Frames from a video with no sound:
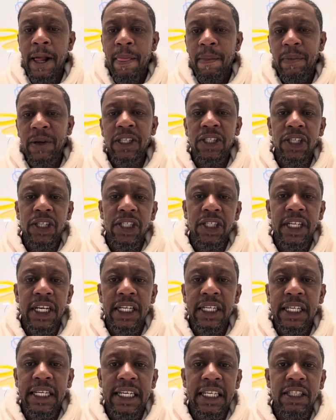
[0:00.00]
It just
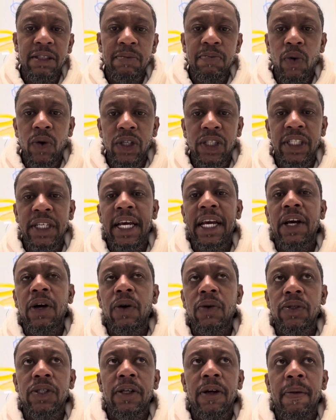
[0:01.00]
tend to get more
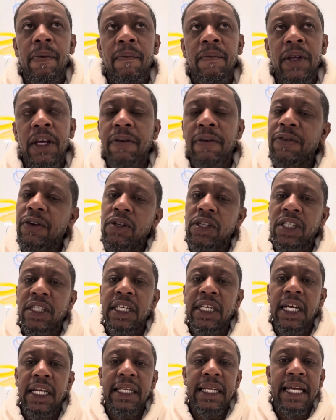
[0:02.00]
sales. If you just
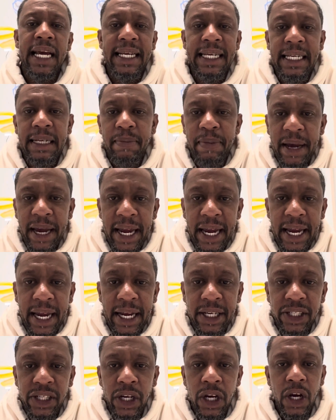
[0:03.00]
need a landing
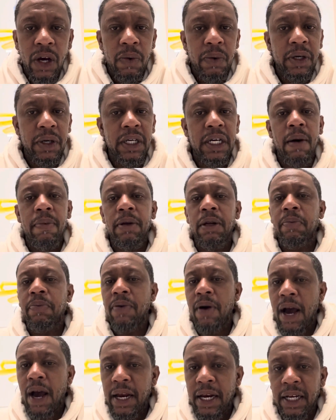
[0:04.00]
page with a couple of
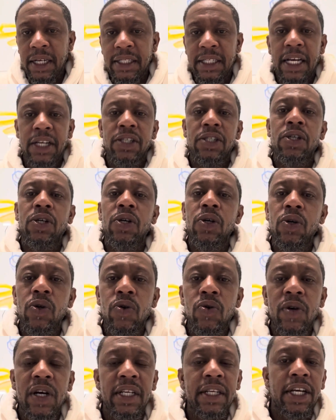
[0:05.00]
products, that's
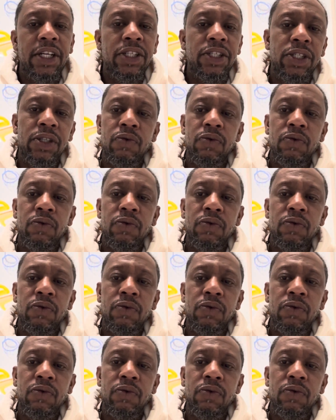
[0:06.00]
cool. Unless you're